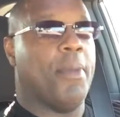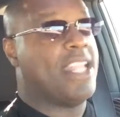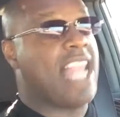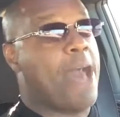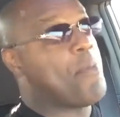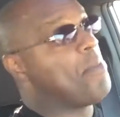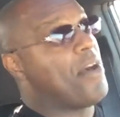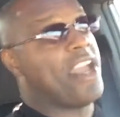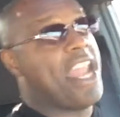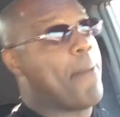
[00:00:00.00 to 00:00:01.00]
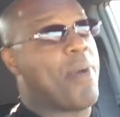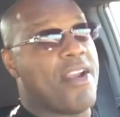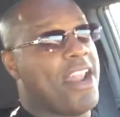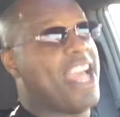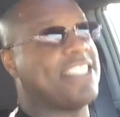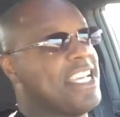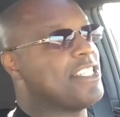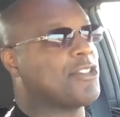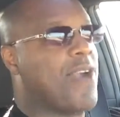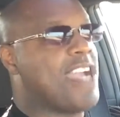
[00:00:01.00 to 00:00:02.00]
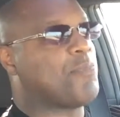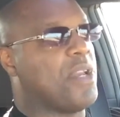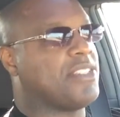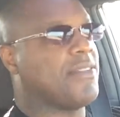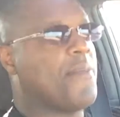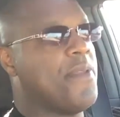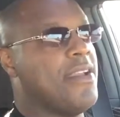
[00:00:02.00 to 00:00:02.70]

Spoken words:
But there's a lot of people in there burning that Jesus Christ picture.